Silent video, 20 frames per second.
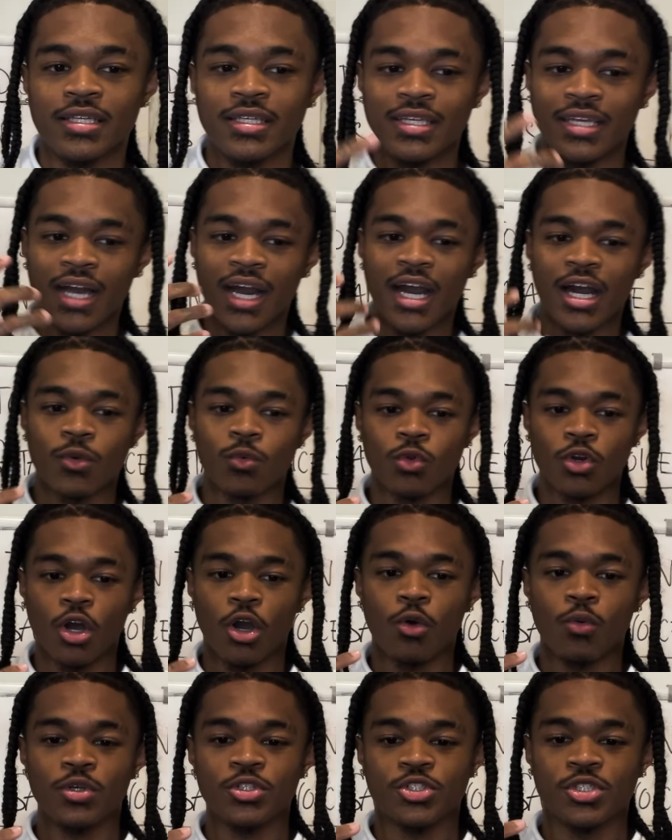God would
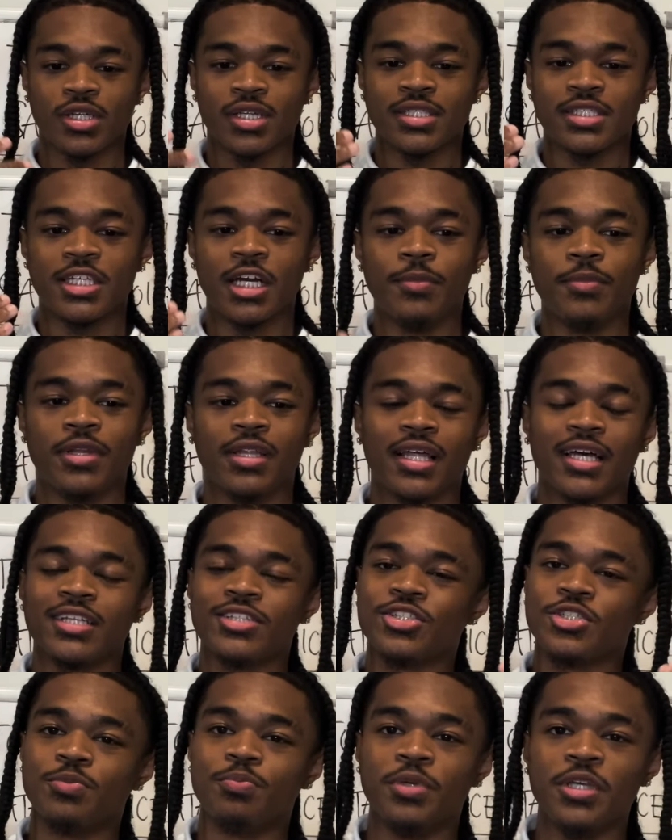always try to tell me to, like,
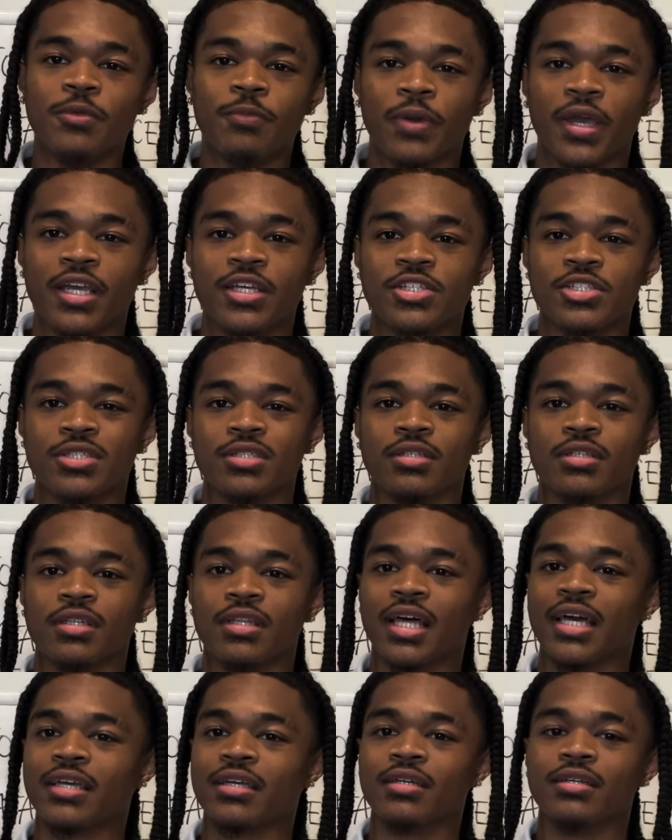just be patient,
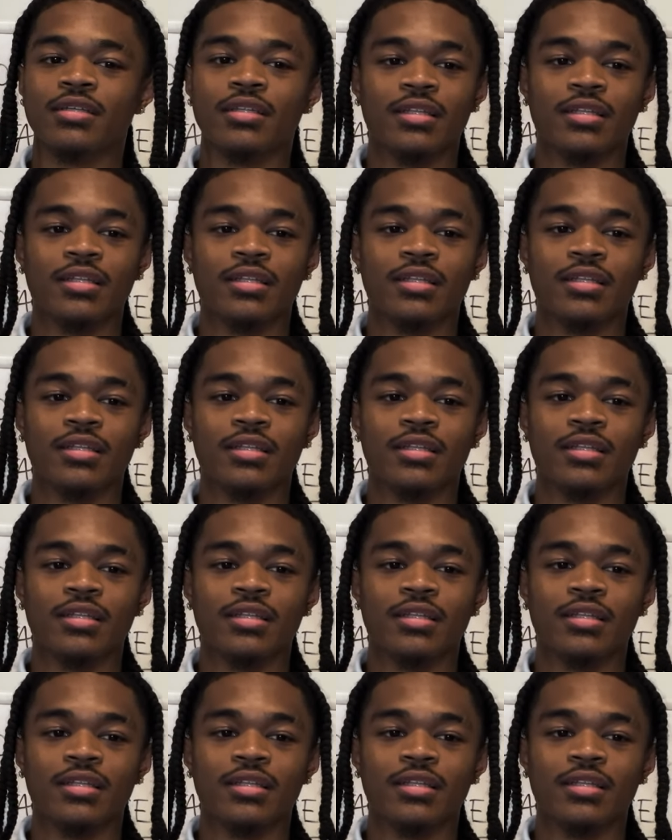like,